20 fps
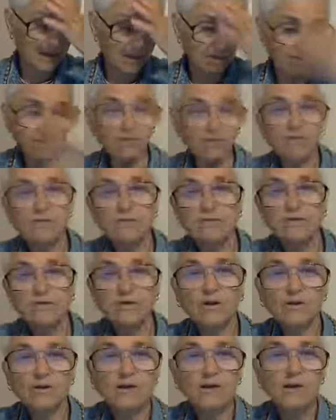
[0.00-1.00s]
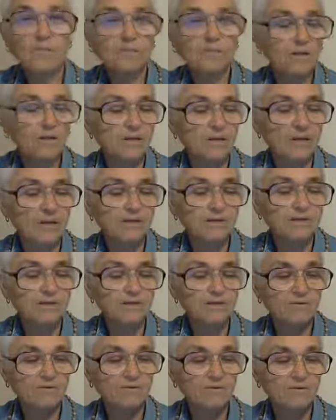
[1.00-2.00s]
I don't know, it's not
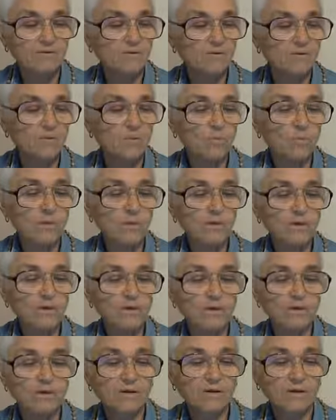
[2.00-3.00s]
capitalized, the little boy.